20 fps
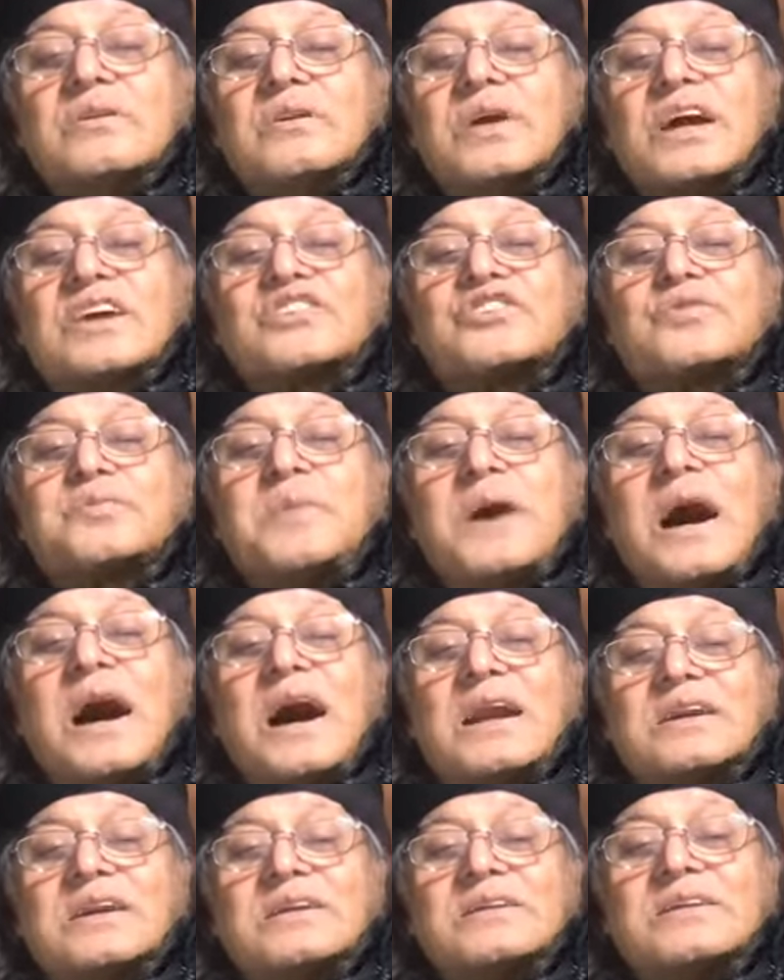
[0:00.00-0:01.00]

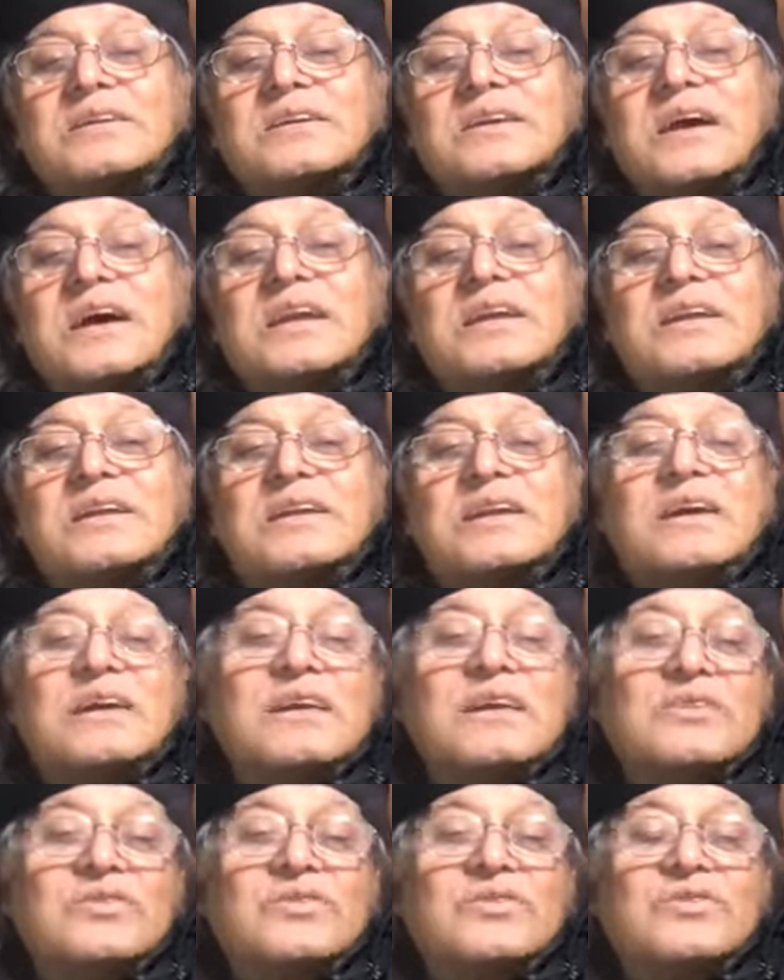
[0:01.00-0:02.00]
expand and
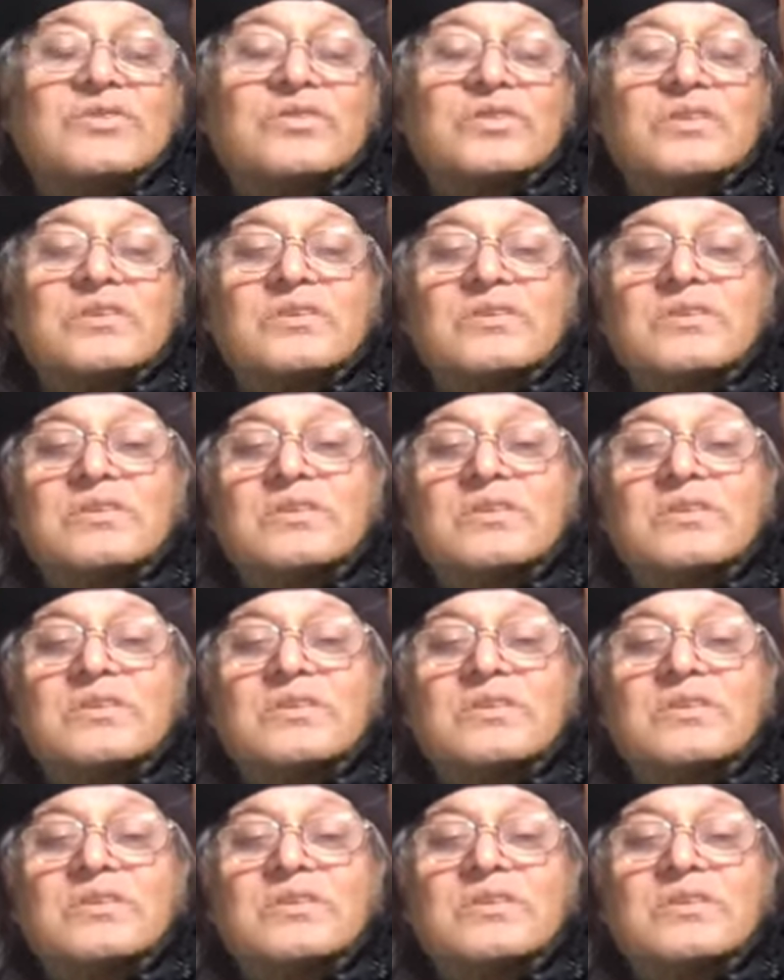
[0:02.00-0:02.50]
increase